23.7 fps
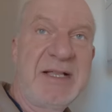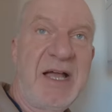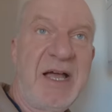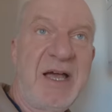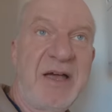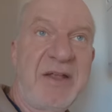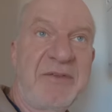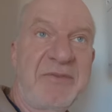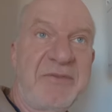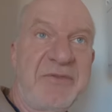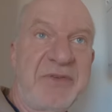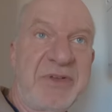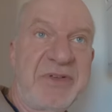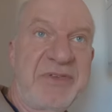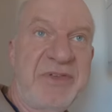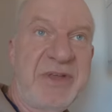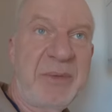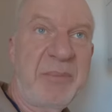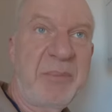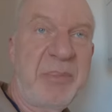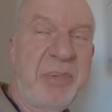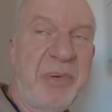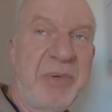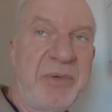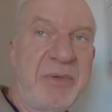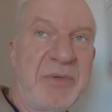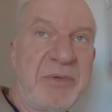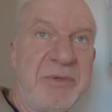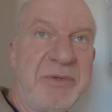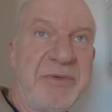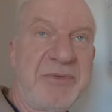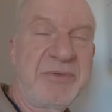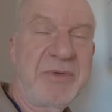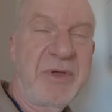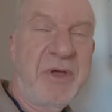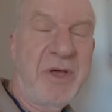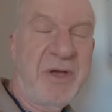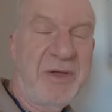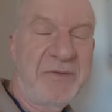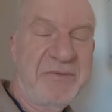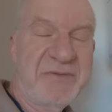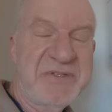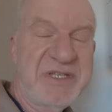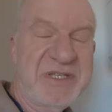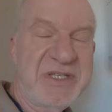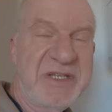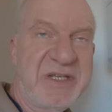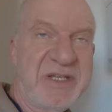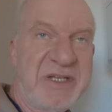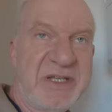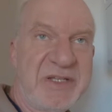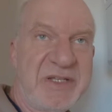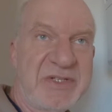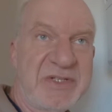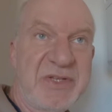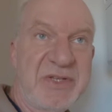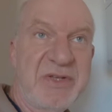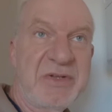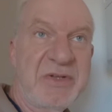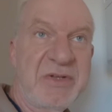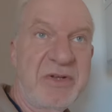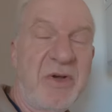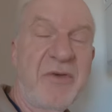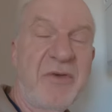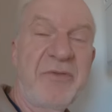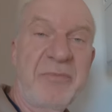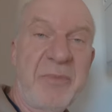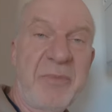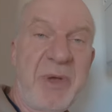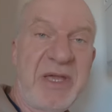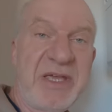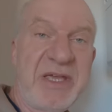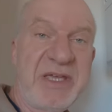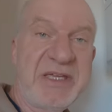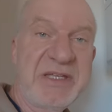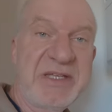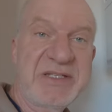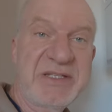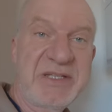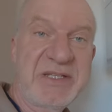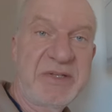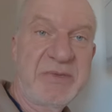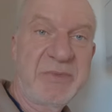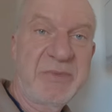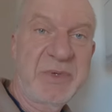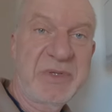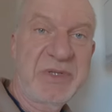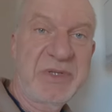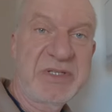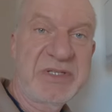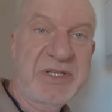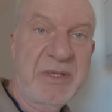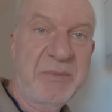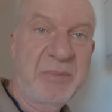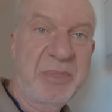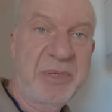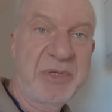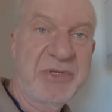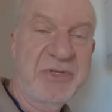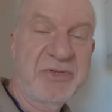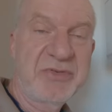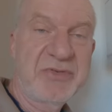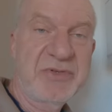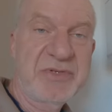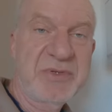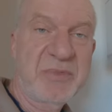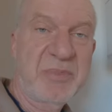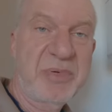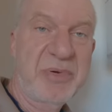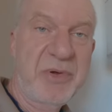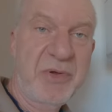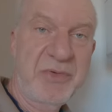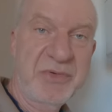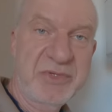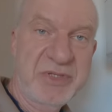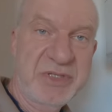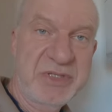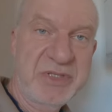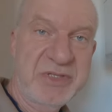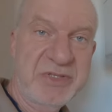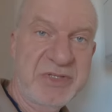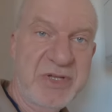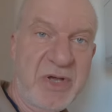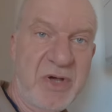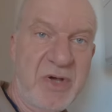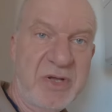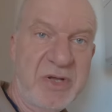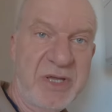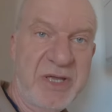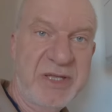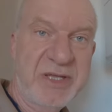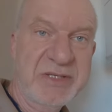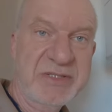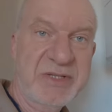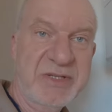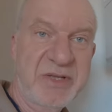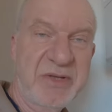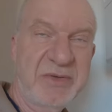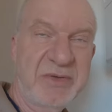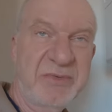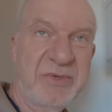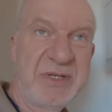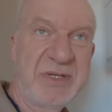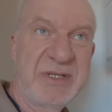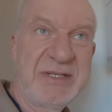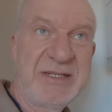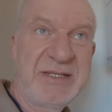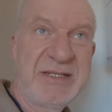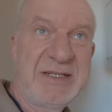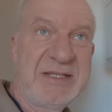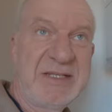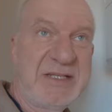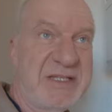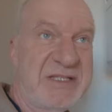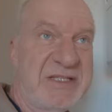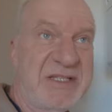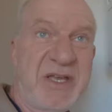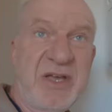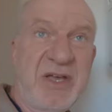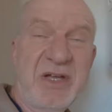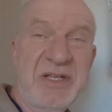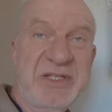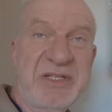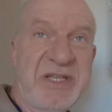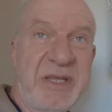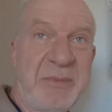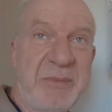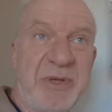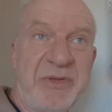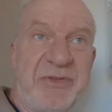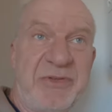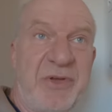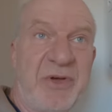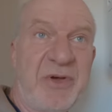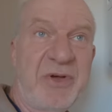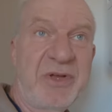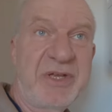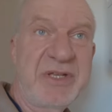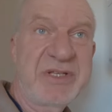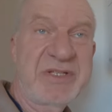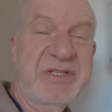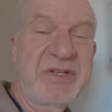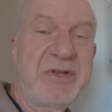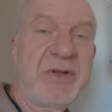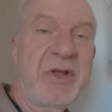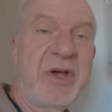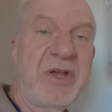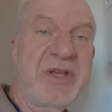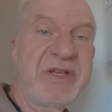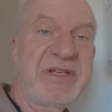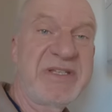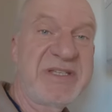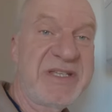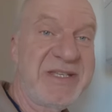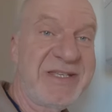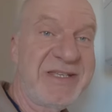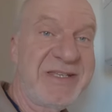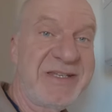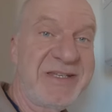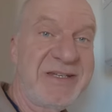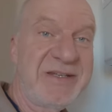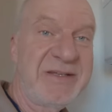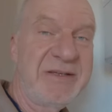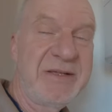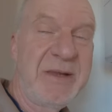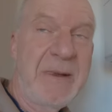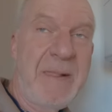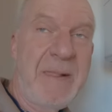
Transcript: And for example, you, I've seen it turning off my heating when the temperature is approaching the target. So say I set my target to 19,